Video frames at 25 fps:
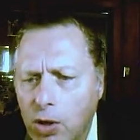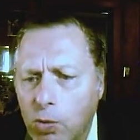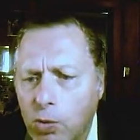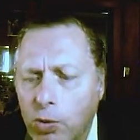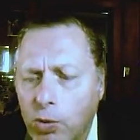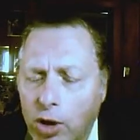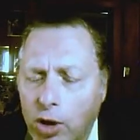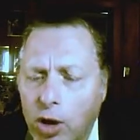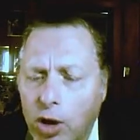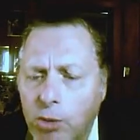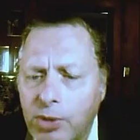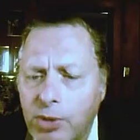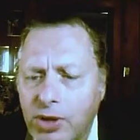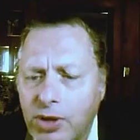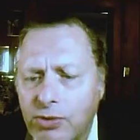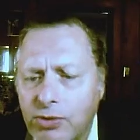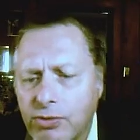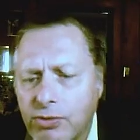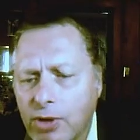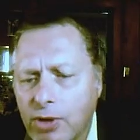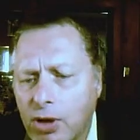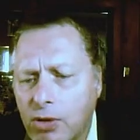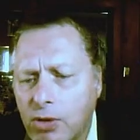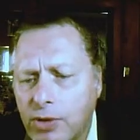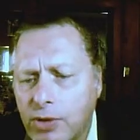would all be
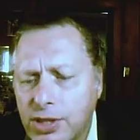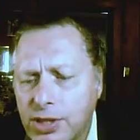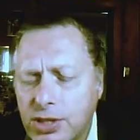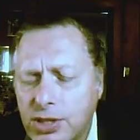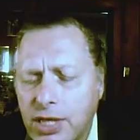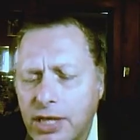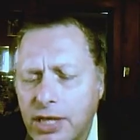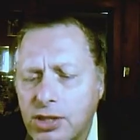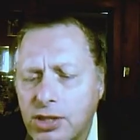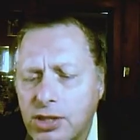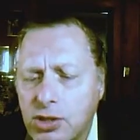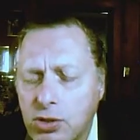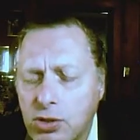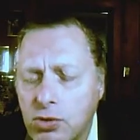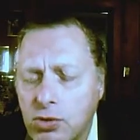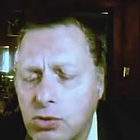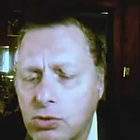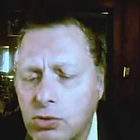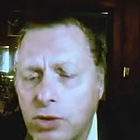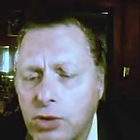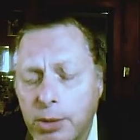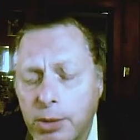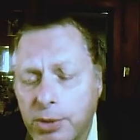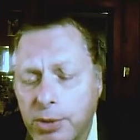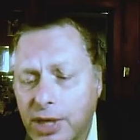thrown and sent to
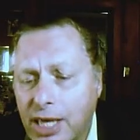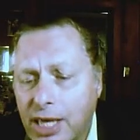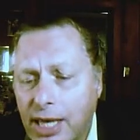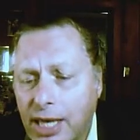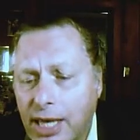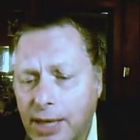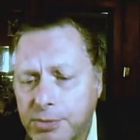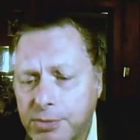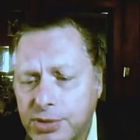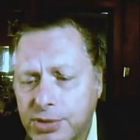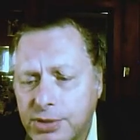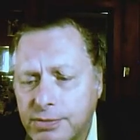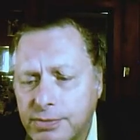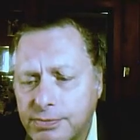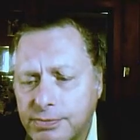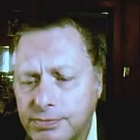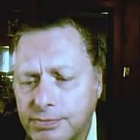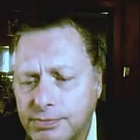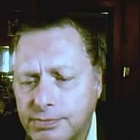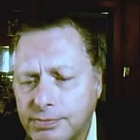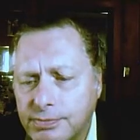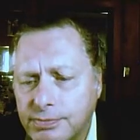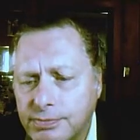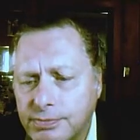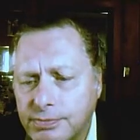labor camps
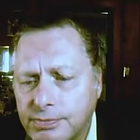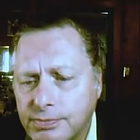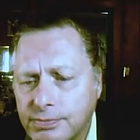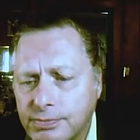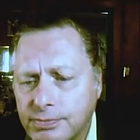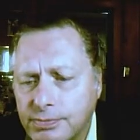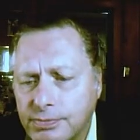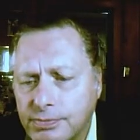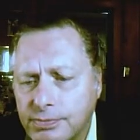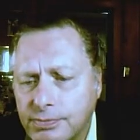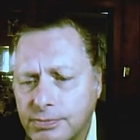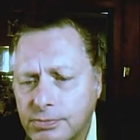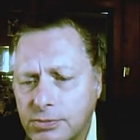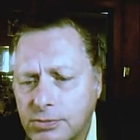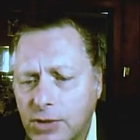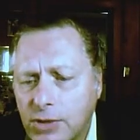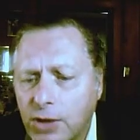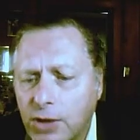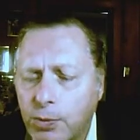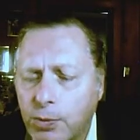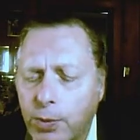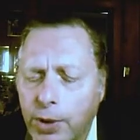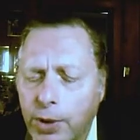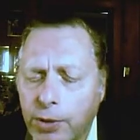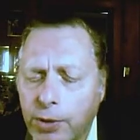
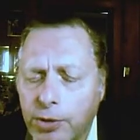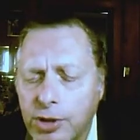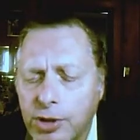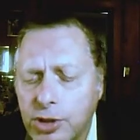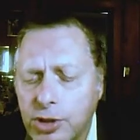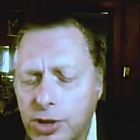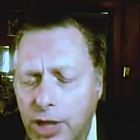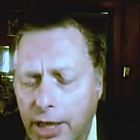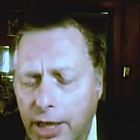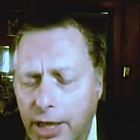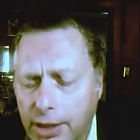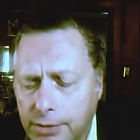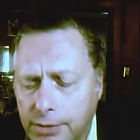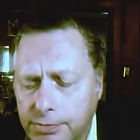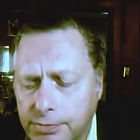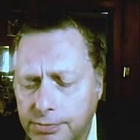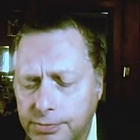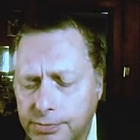if we were in China.